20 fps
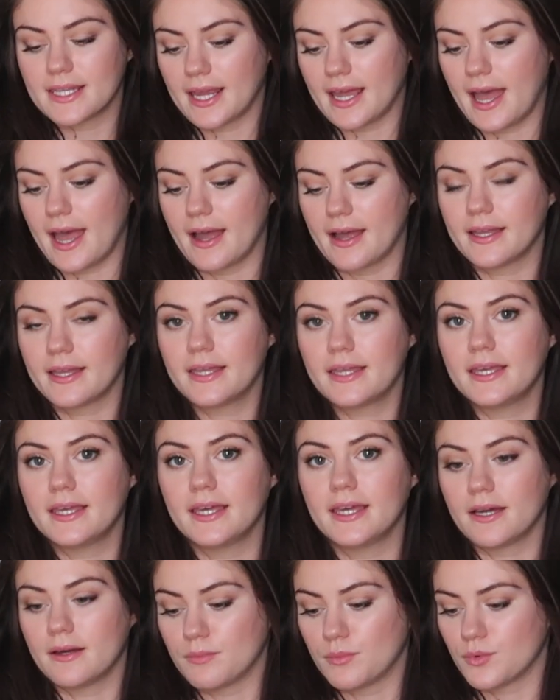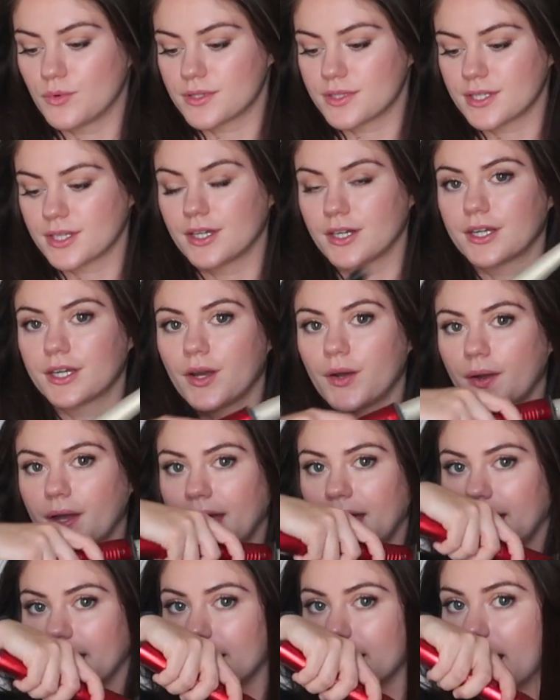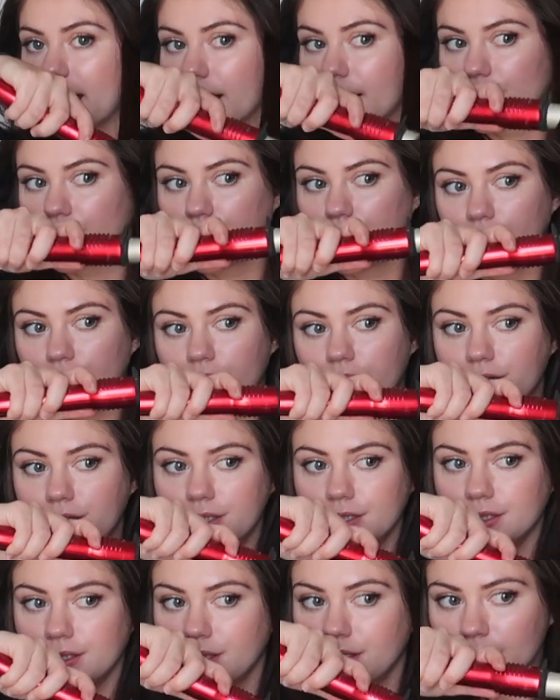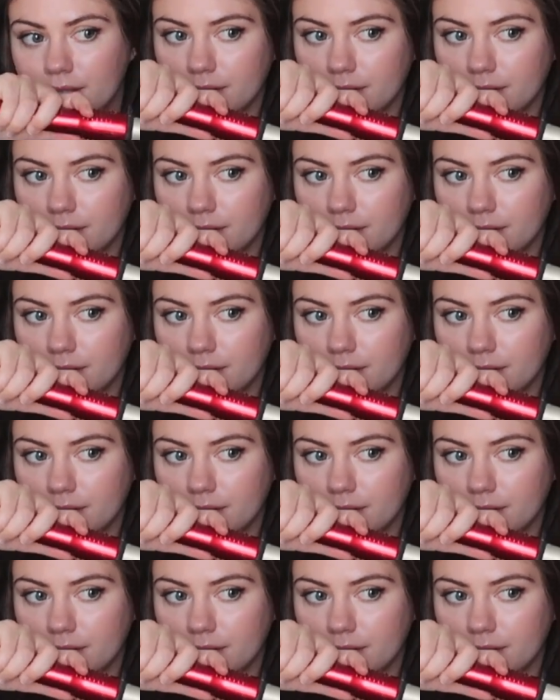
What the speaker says: that are out here, I'm also going to go ahead and curl.